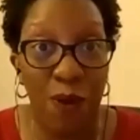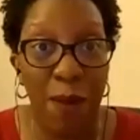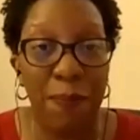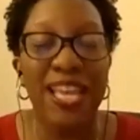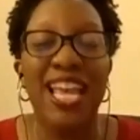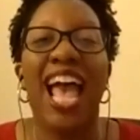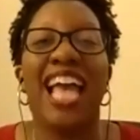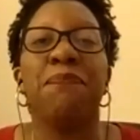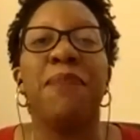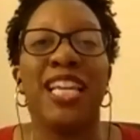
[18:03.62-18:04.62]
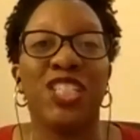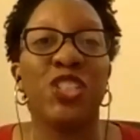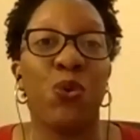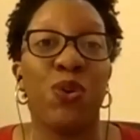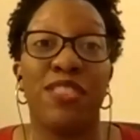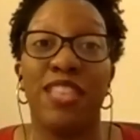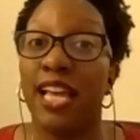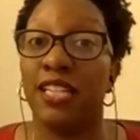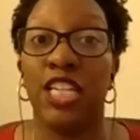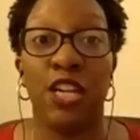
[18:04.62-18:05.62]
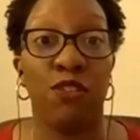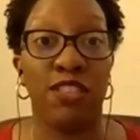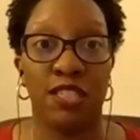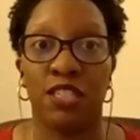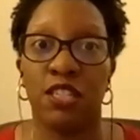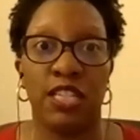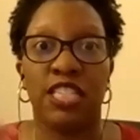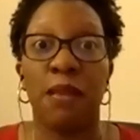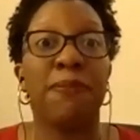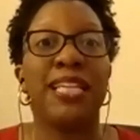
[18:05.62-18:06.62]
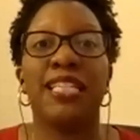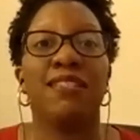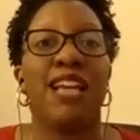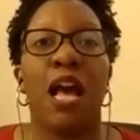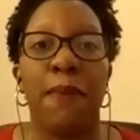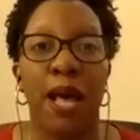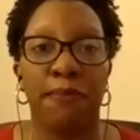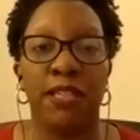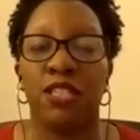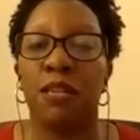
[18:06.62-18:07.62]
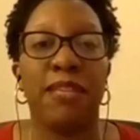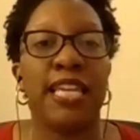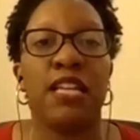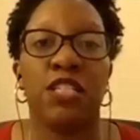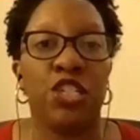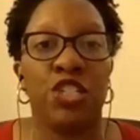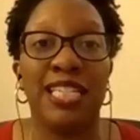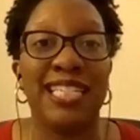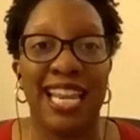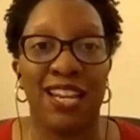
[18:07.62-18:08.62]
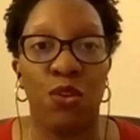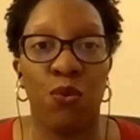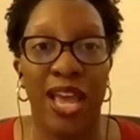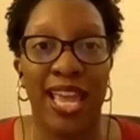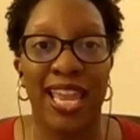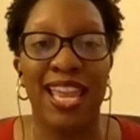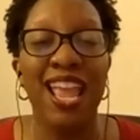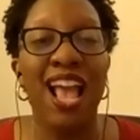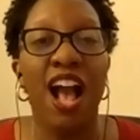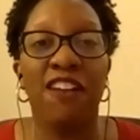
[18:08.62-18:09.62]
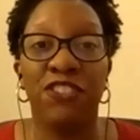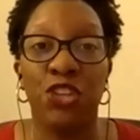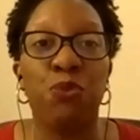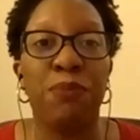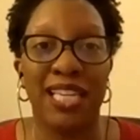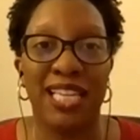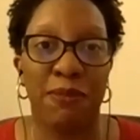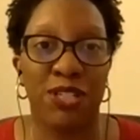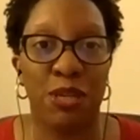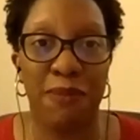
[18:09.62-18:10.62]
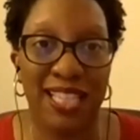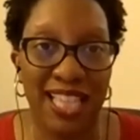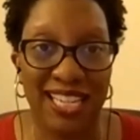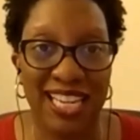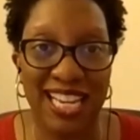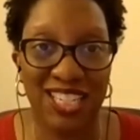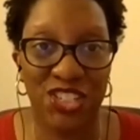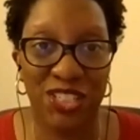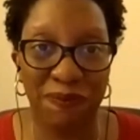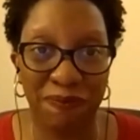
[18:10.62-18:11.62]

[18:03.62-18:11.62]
up and make sure that, you know, that something didn't come up, that something else just didn't get in the way of you being able to make that connection.